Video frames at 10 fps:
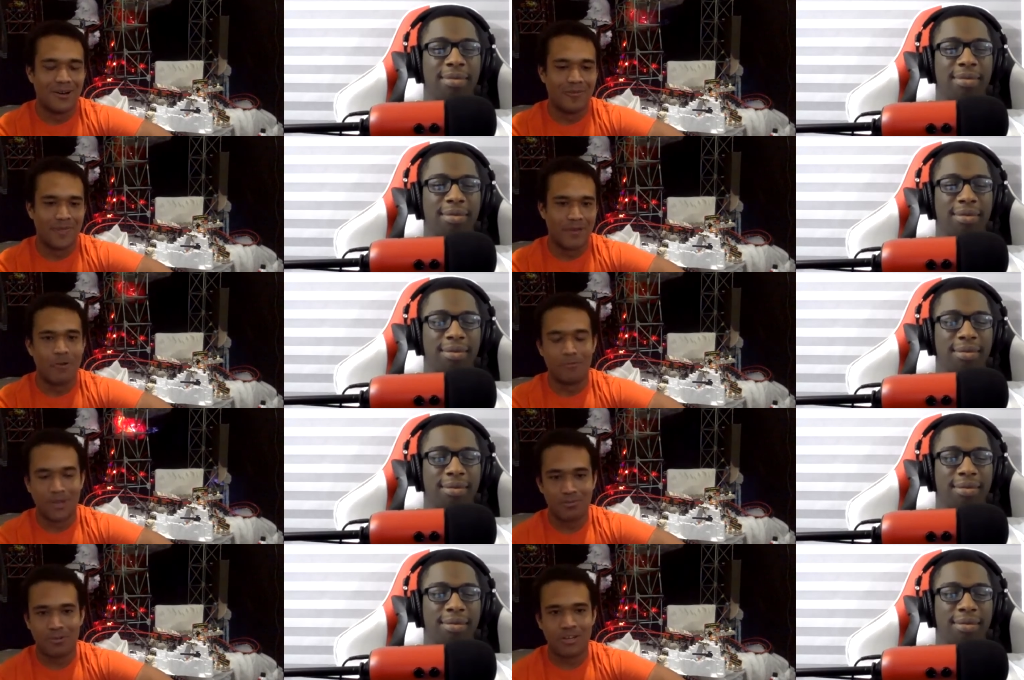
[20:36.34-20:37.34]
Speaker 1: they were much
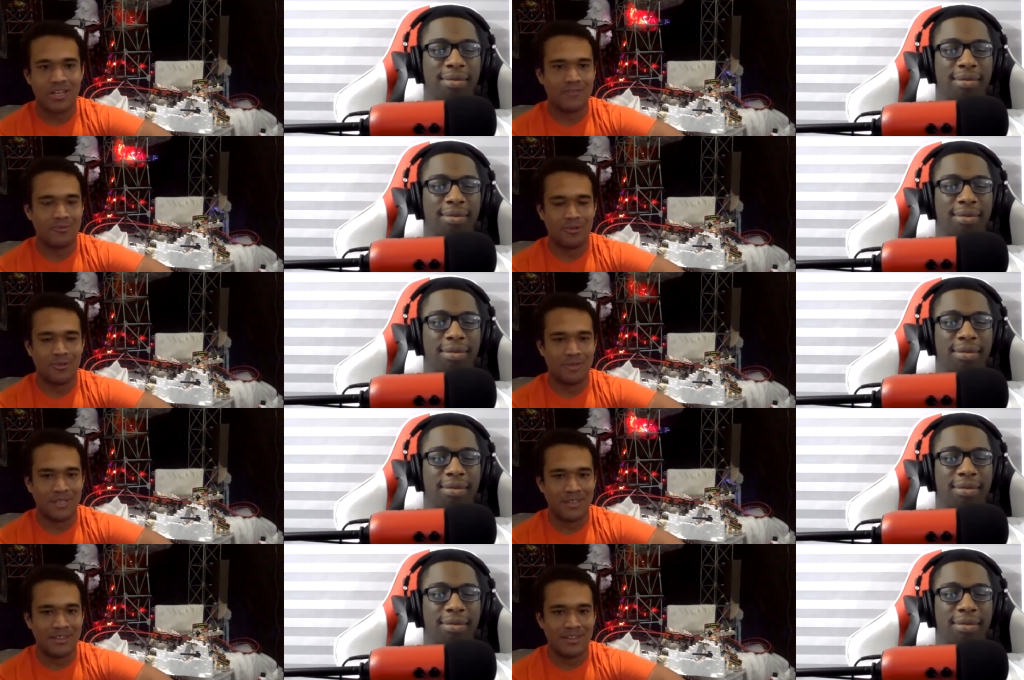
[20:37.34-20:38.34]
more comfortable to me
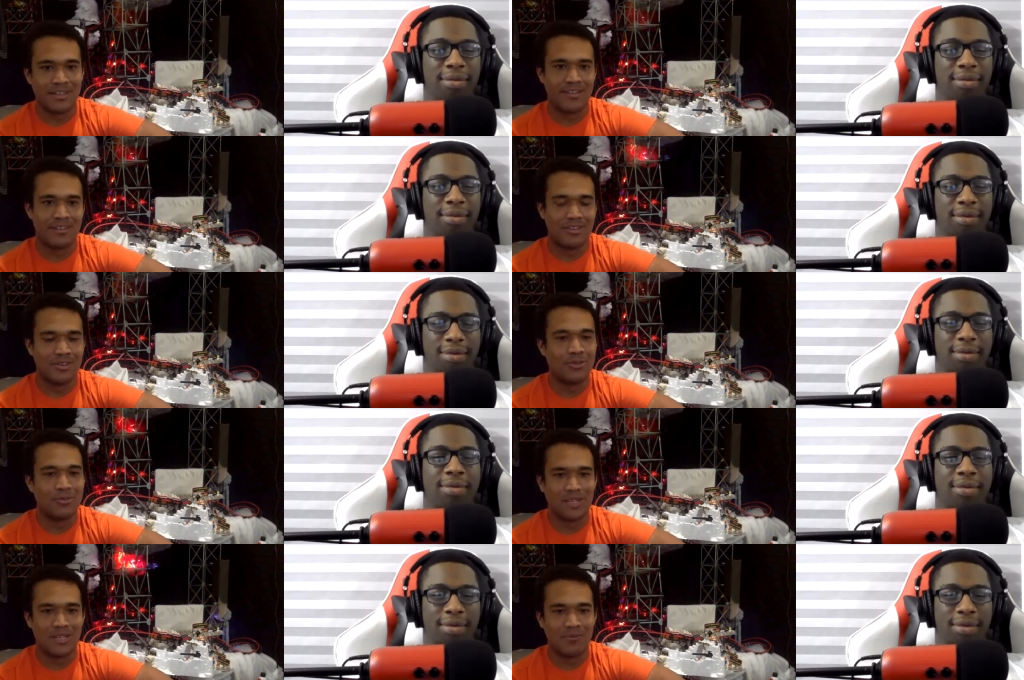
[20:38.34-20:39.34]
than like the new B
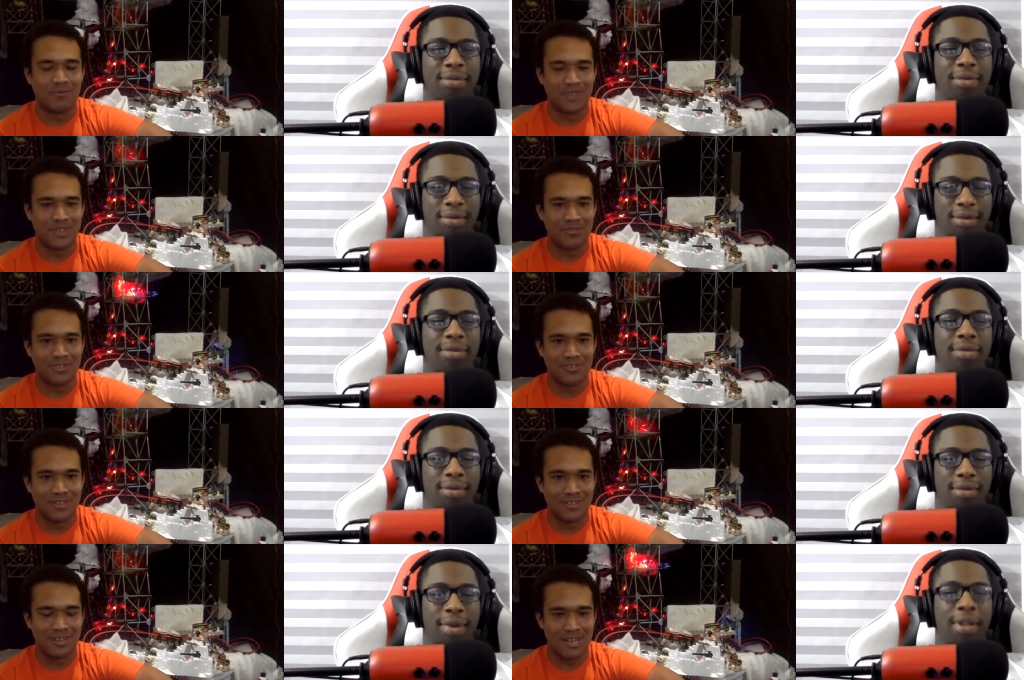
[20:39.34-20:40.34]
and M vest restraints
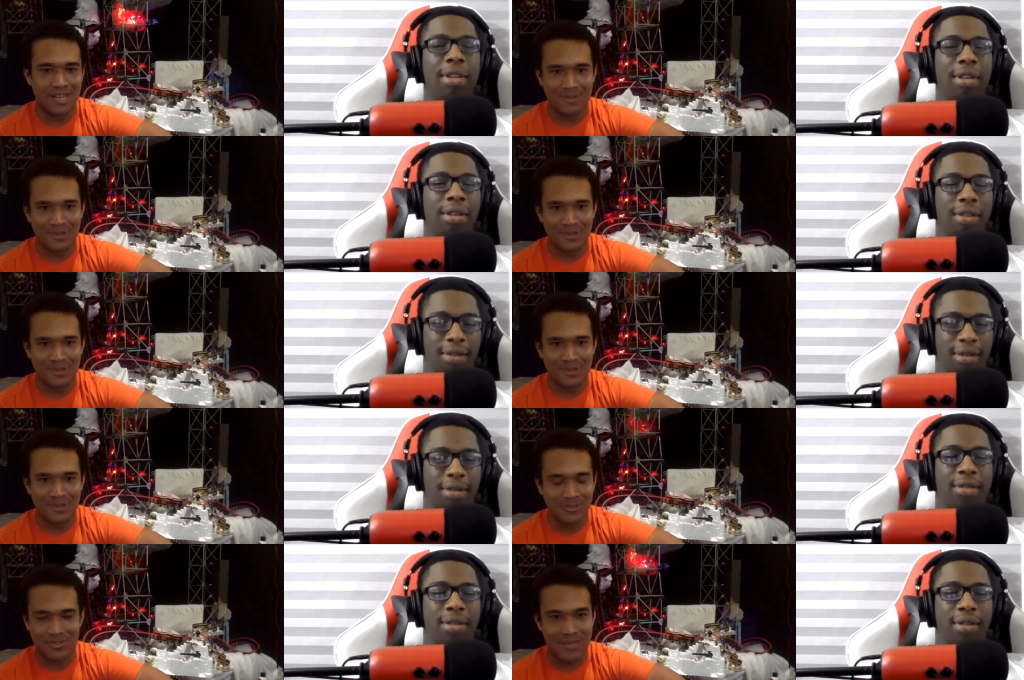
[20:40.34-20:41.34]
on diving. Yeah,
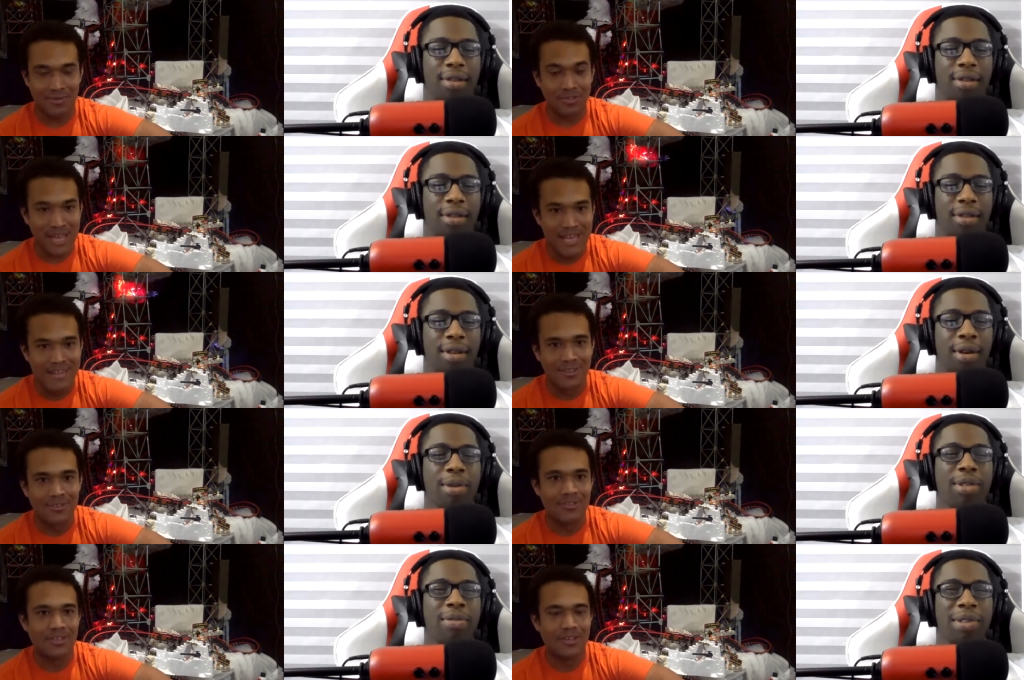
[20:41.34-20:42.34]

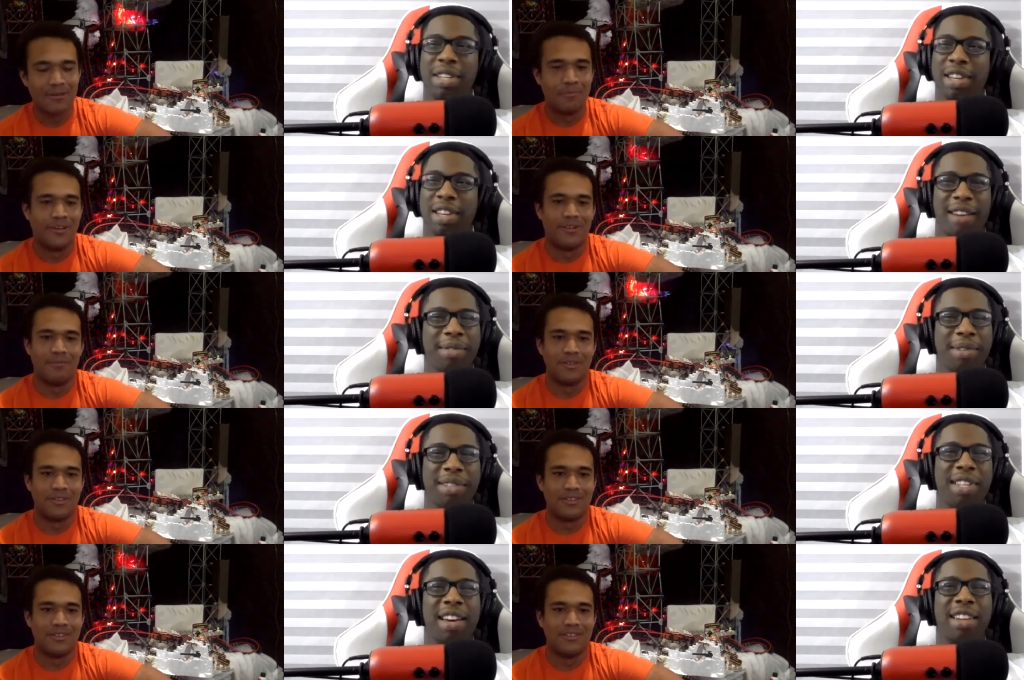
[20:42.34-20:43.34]
those,
Speaker 2: re- yeah, I was gonna
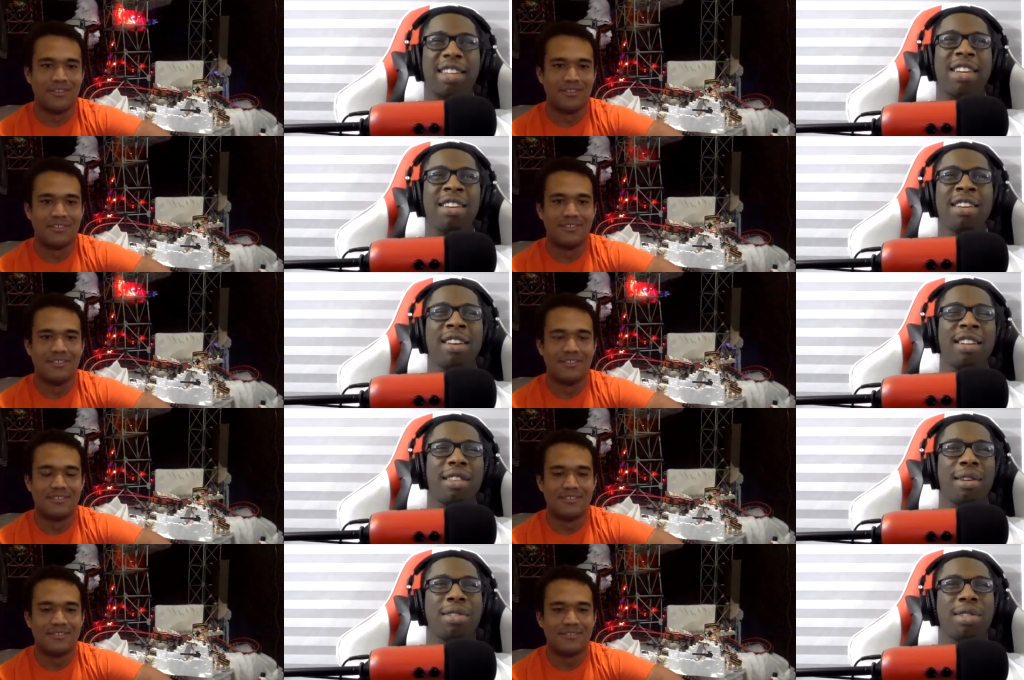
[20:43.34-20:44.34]
say I can't.
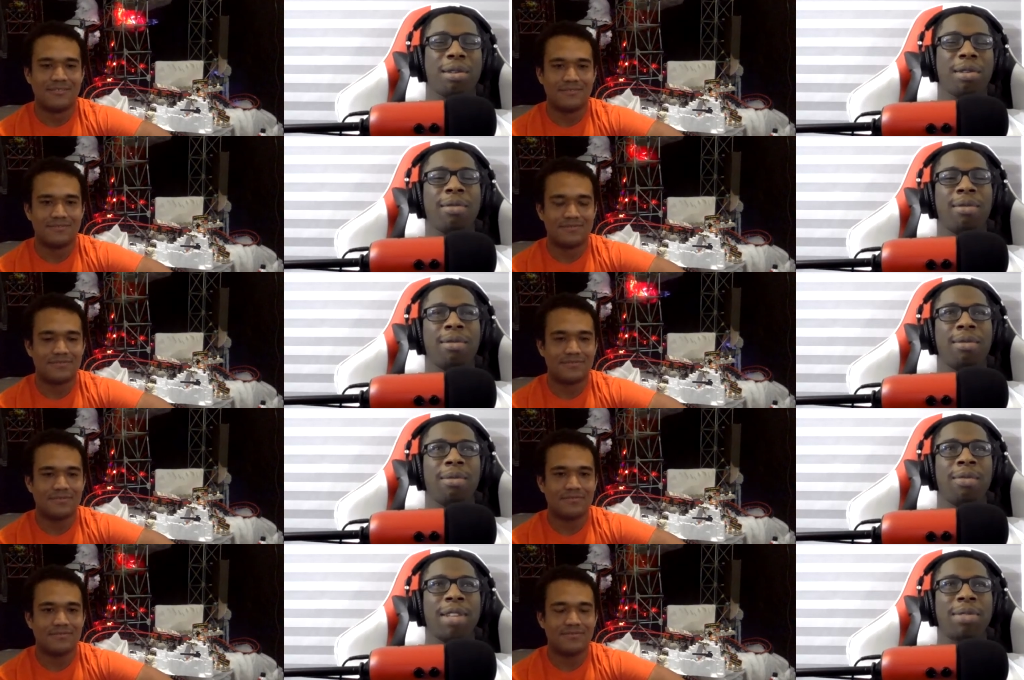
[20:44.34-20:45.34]
There's certain
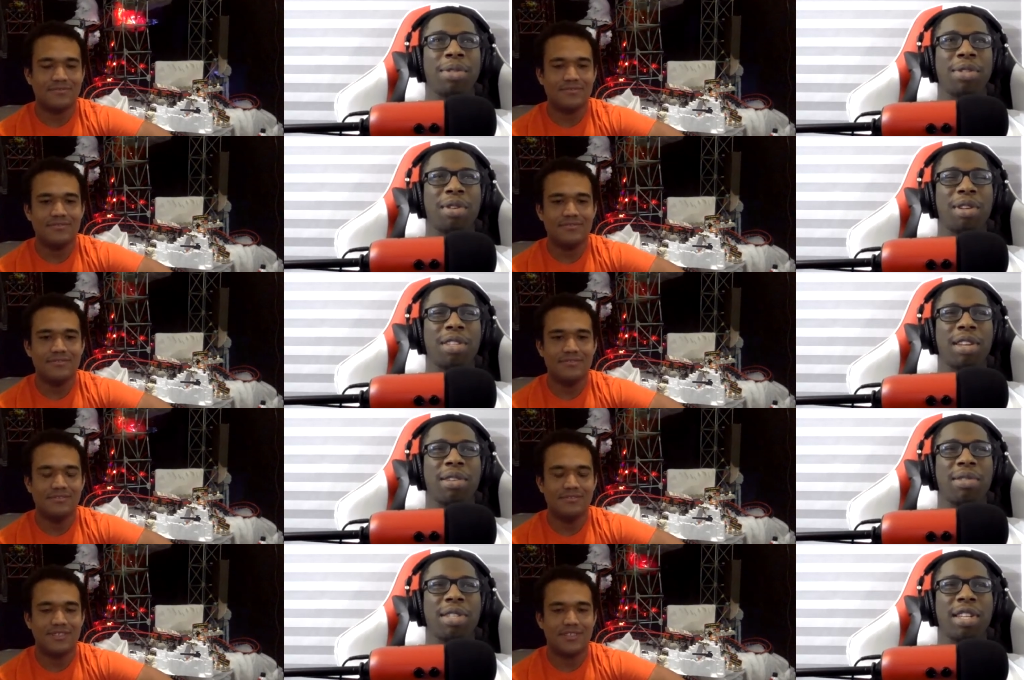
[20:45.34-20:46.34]
vest restraints, like you
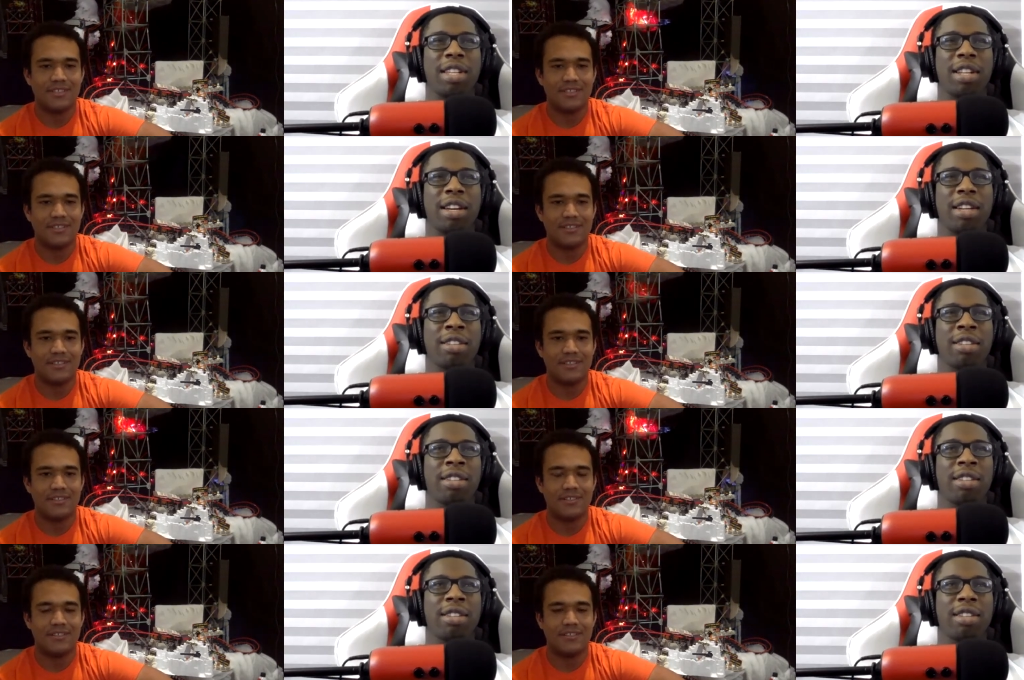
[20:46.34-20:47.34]
said, like
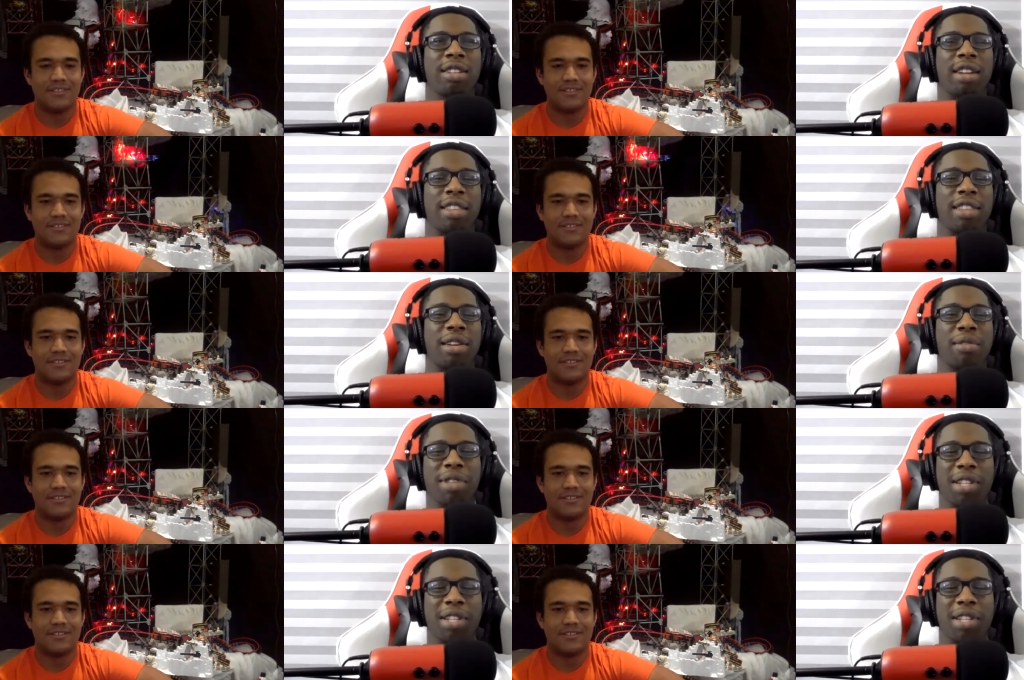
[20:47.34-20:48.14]
I think it really